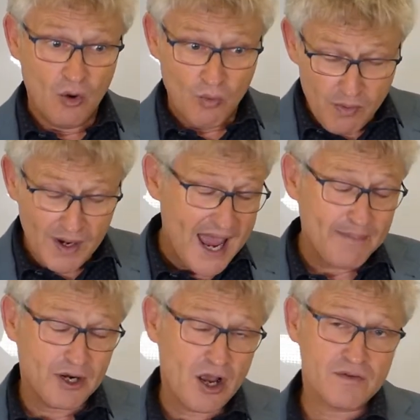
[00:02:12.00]
What will
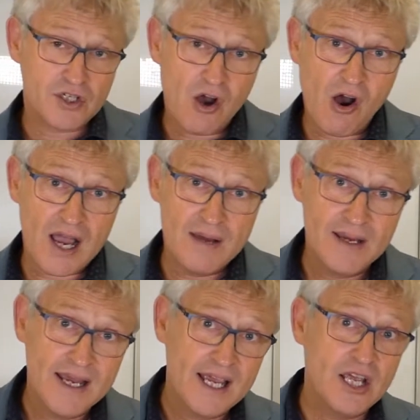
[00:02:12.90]
happen over time
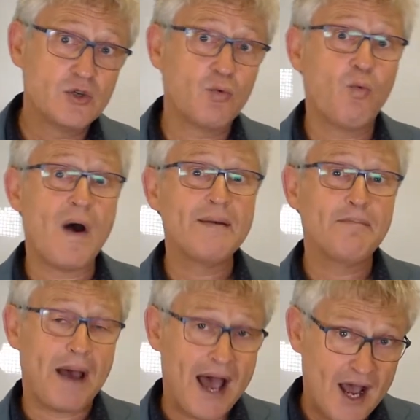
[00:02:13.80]
is one
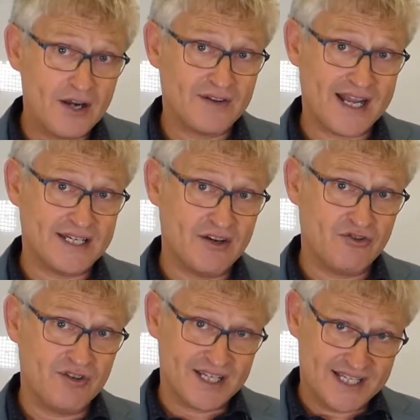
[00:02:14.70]
part of that
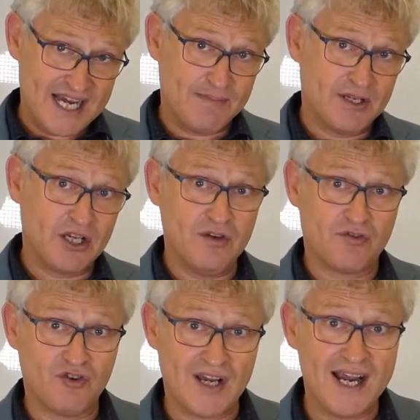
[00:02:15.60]
territory, the segment that you've
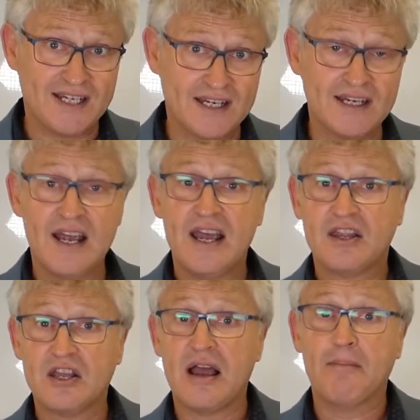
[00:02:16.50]
created,
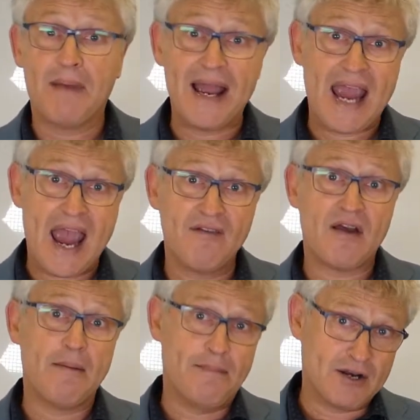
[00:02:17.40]
may have
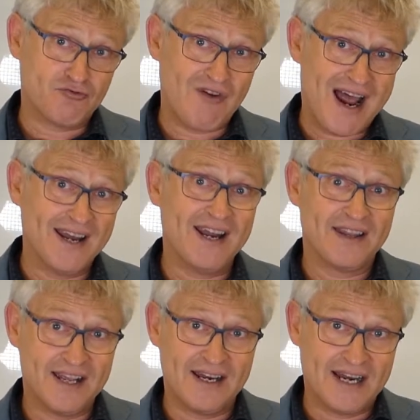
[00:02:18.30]
a better run
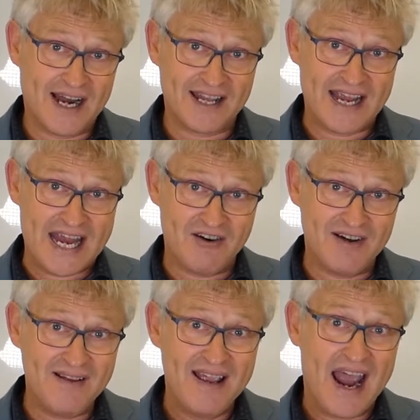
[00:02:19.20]
than another
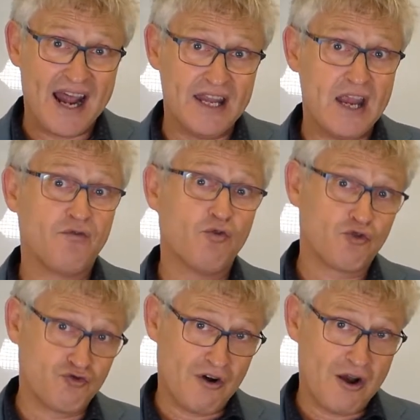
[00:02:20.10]
area and therefore
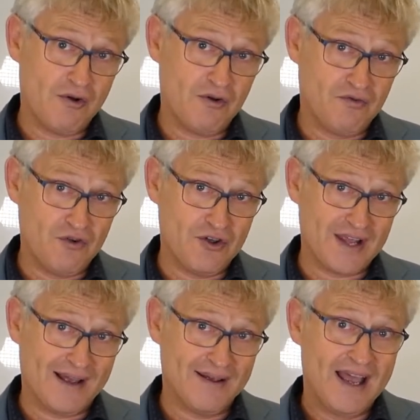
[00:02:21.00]
grow further.
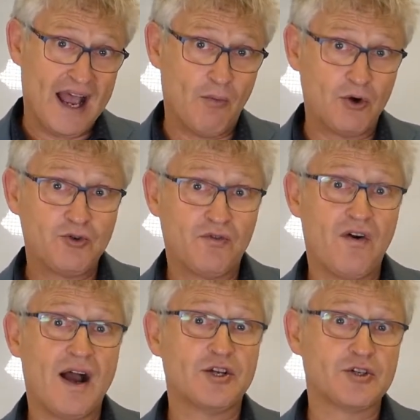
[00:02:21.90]
And what you'll
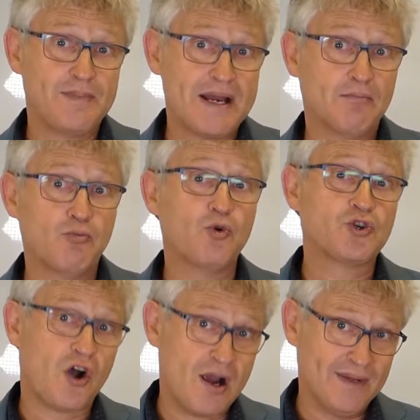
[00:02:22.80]
find is you're spending more
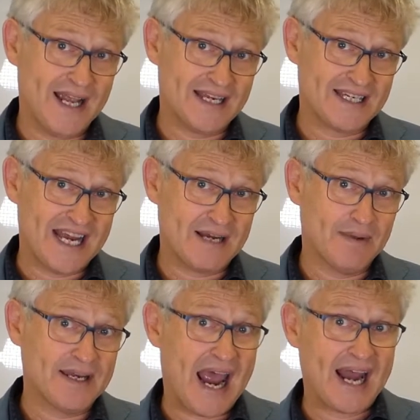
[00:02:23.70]
time in that
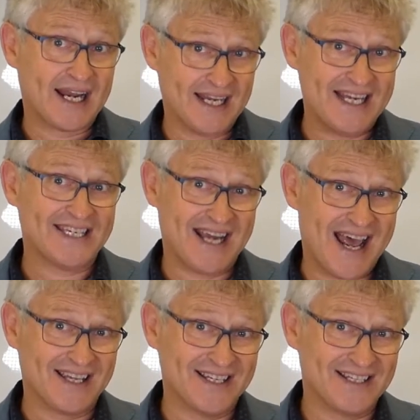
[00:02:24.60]
segment and less in
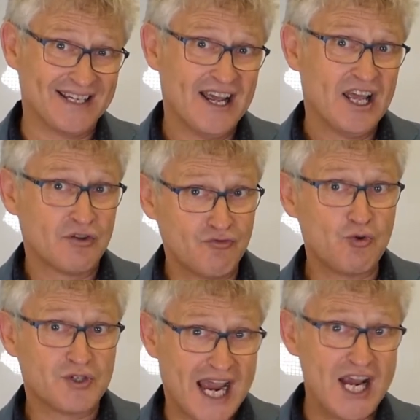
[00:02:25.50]
others. The real
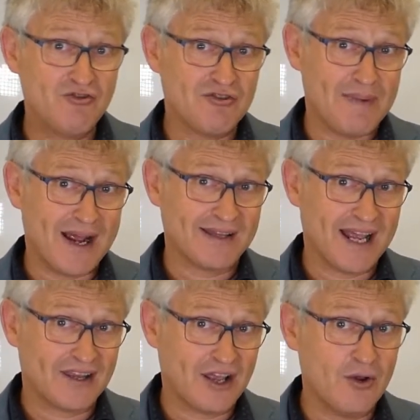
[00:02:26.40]
danger about
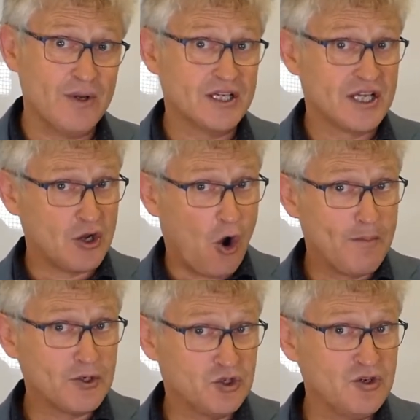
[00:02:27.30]
that, though, is the
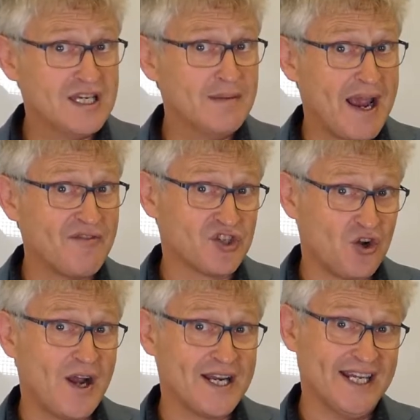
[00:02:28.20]
opportunity may
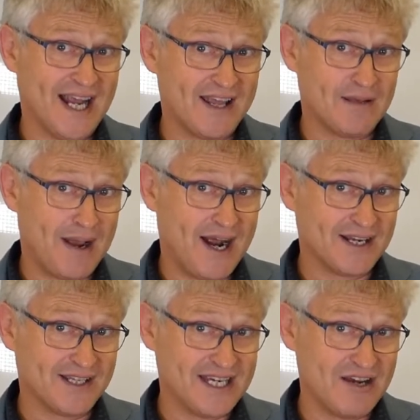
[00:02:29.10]
reside in the other part
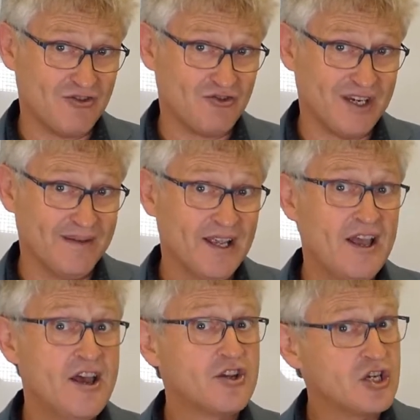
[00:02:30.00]
of the territory.
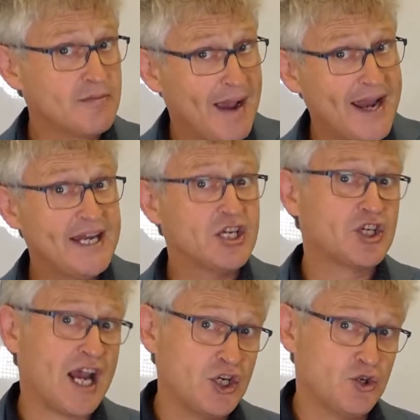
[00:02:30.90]
So you may need to
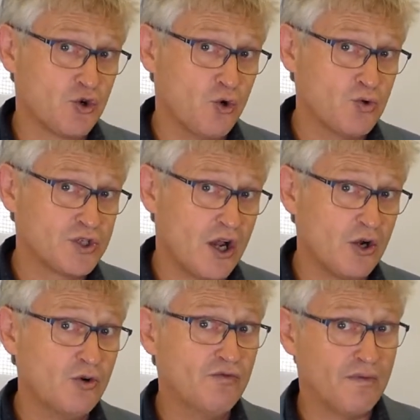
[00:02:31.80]
change your call
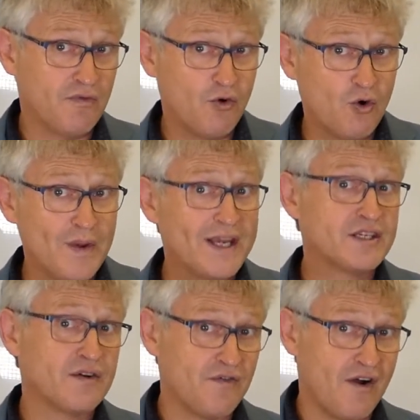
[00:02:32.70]
cycle from 4 weeks
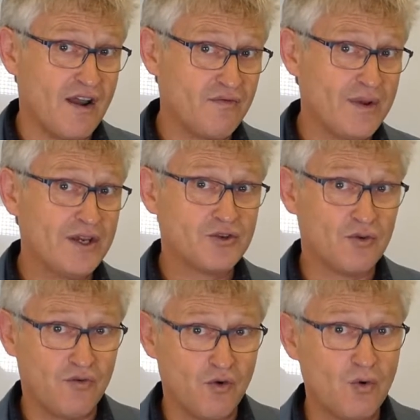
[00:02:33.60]
to 5 weeks, or
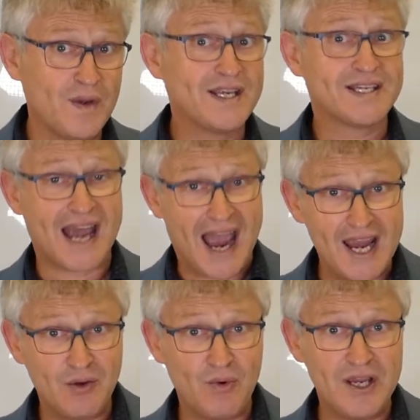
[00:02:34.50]
4 weeks to
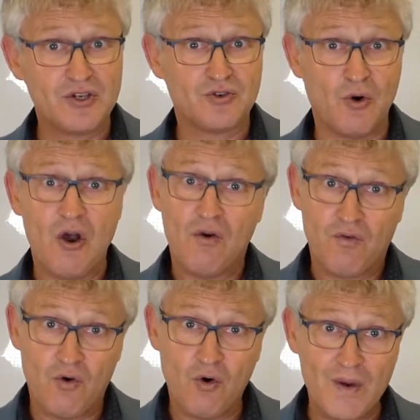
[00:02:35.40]
8 weeks, or
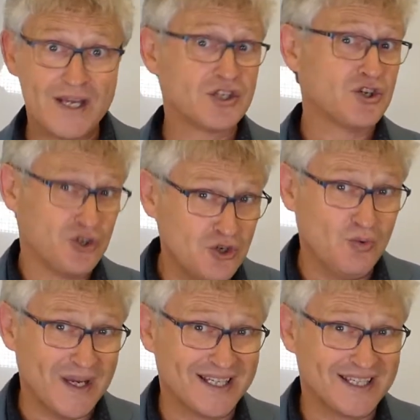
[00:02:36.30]
4 weeks to 2
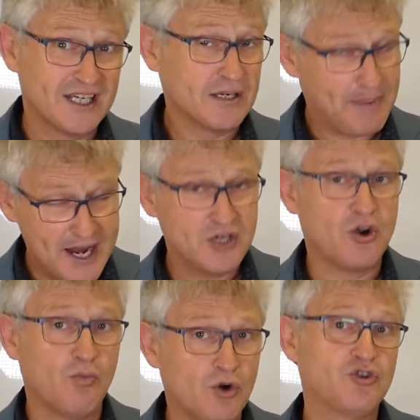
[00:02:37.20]
weeks, depending
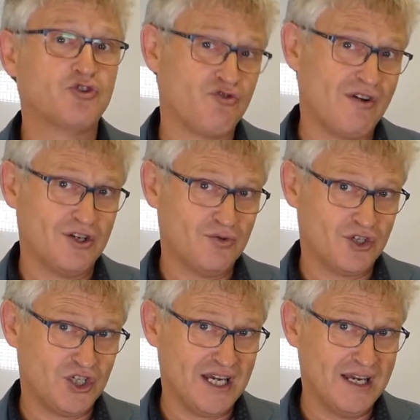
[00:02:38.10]
on what you're trying to
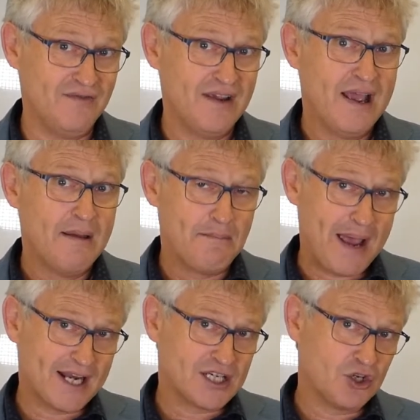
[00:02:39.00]
achieve,
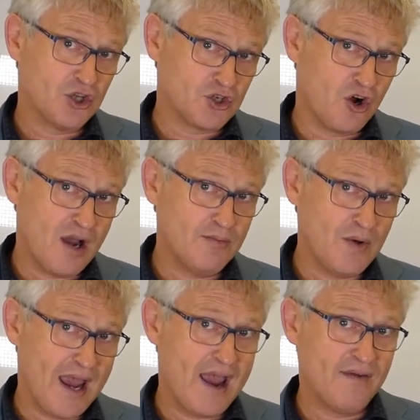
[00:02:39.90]
balancing the time you
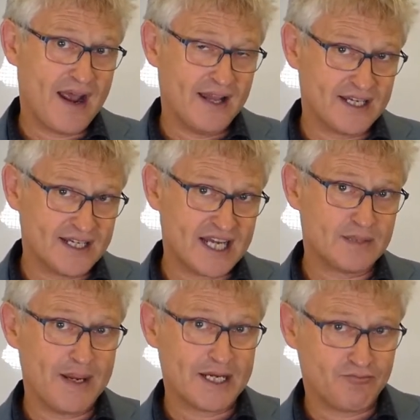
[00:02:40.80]
have and the
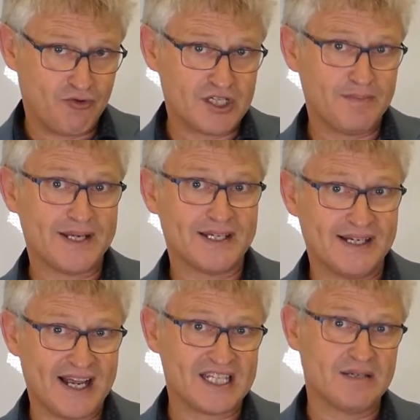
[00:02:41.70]
suspects, prospects and
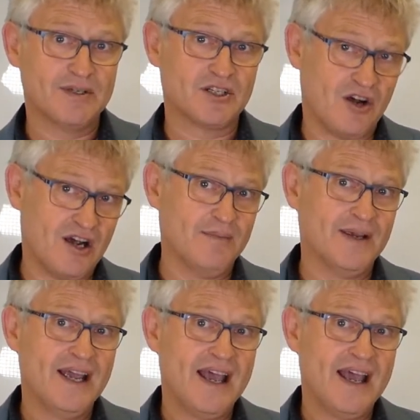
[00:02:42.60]
customers' time